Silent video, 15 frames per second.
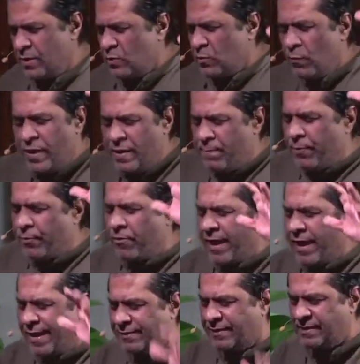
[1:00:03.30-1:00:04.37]
We
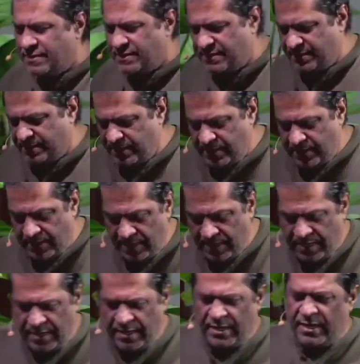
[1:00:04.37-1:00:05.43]
pray this
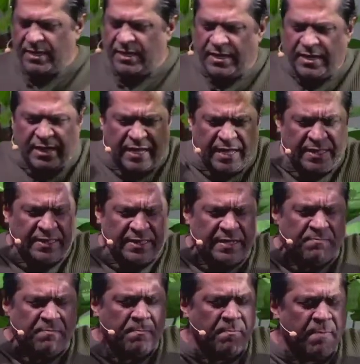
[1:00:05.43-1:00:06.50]
in the
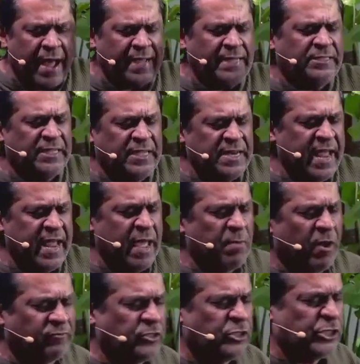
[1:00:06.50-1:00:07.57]
mighty name
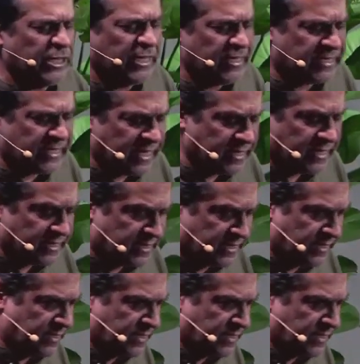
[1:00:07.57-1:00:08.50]
of Jesus.